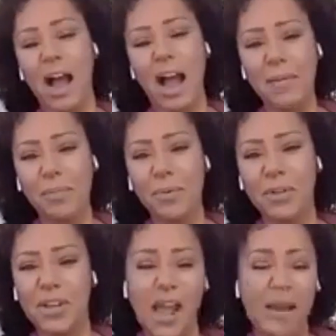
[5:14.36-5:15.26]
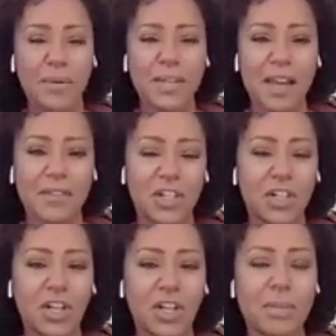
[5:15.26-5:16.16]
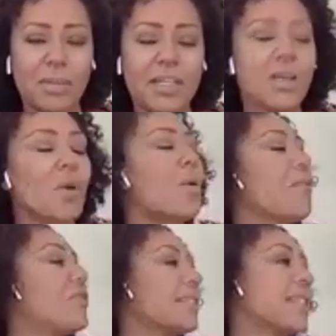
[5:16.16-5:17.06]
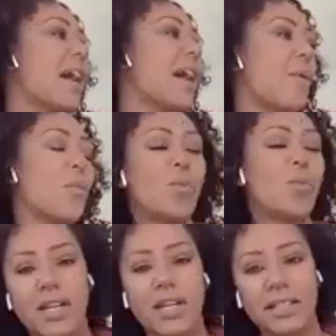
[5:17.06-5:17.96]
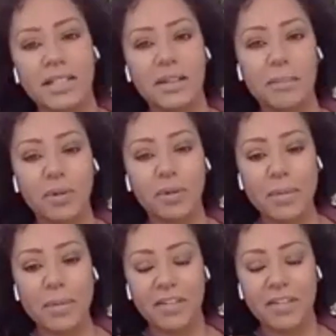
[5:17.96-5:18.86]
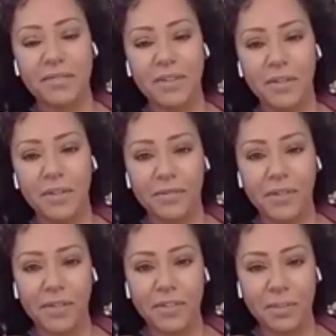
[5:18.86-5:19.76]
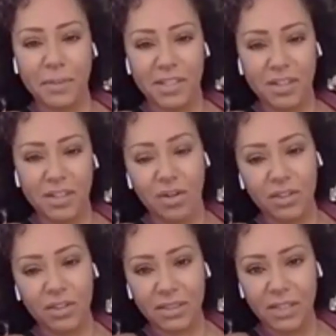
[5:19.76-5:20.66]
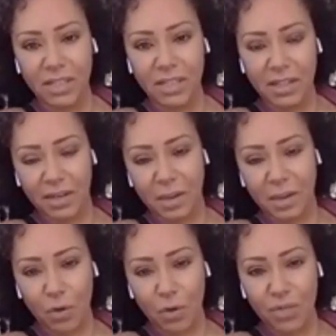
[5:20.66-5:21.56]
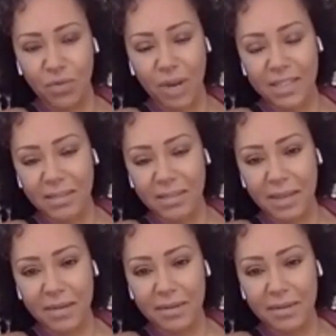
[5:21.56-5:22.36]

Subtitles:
I wouldn't have a clue because, well, for a start, what is the premise of some of the songs? Like, what are you writing about?